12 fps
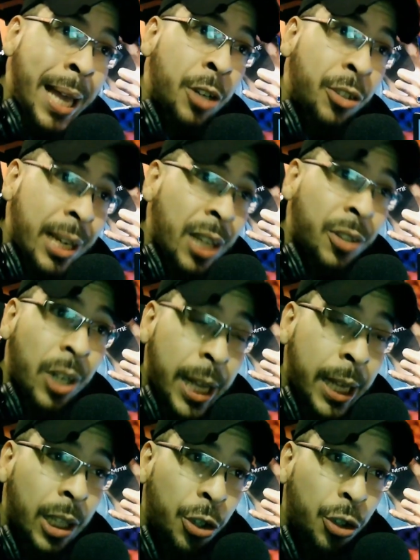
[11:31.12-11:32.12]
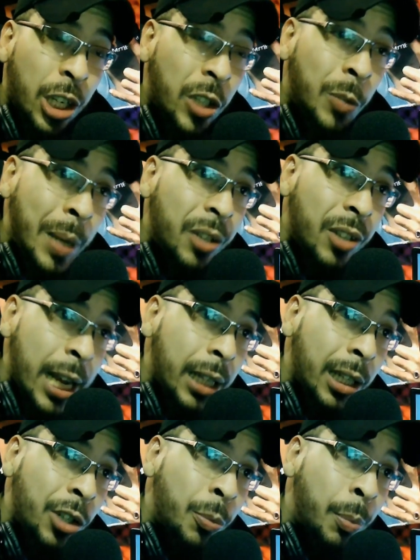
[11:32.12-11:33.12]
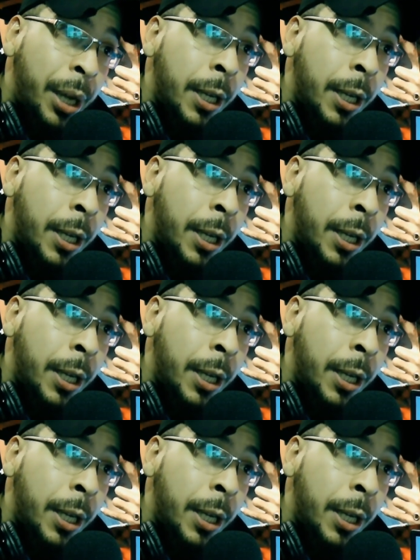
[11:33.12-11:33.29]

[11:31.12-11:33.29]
than he is in English. He speaks English, but